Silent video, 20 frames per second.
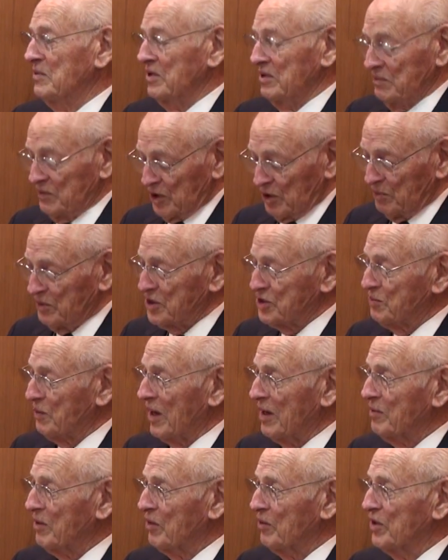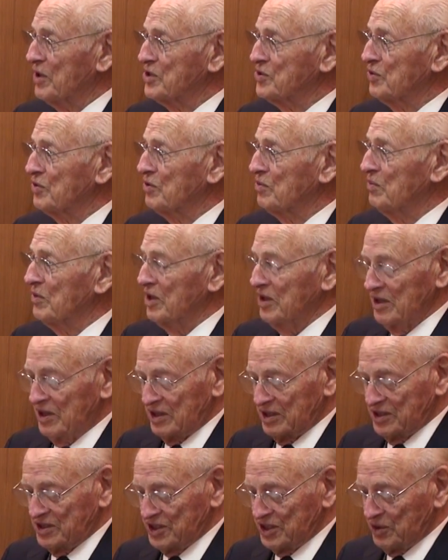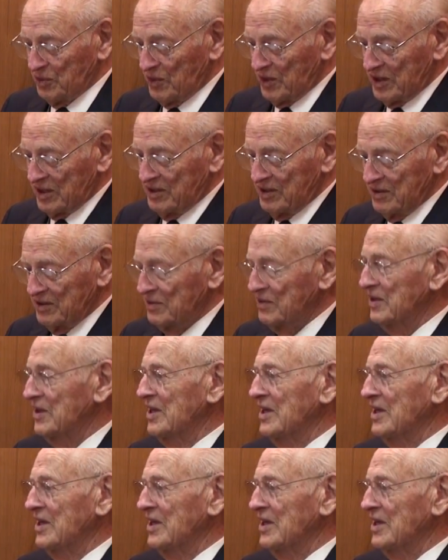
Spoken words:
Myrtle Beach bombing range with me, and she went to